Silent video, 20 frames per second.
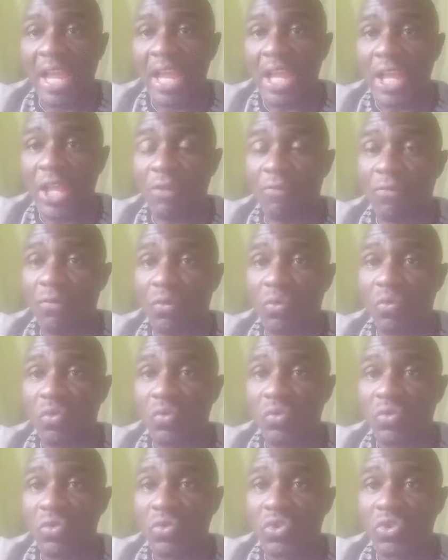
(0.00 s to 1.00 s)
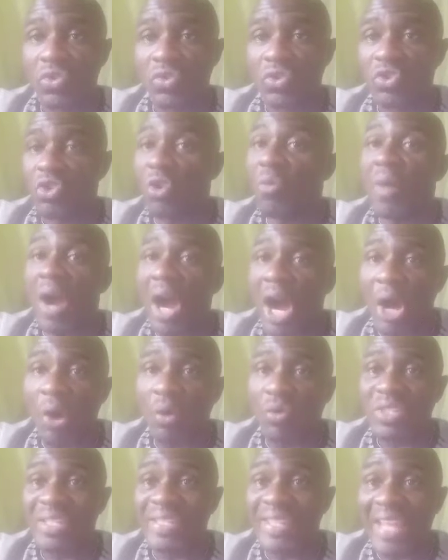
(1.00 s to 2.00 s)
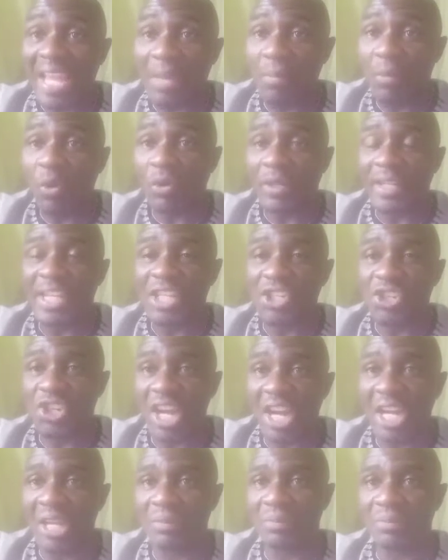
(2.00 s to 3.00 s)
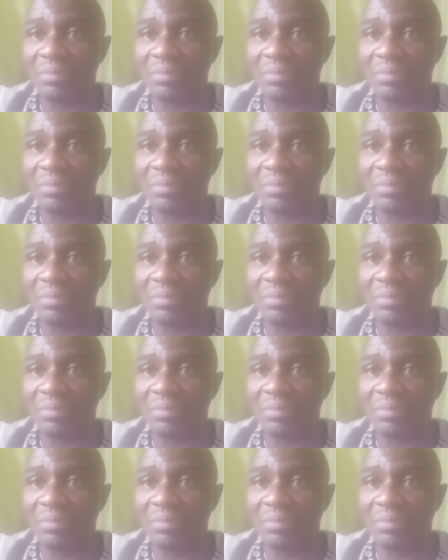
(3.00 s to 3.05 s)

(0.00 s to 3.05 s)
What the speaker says: If you somehow step on a charm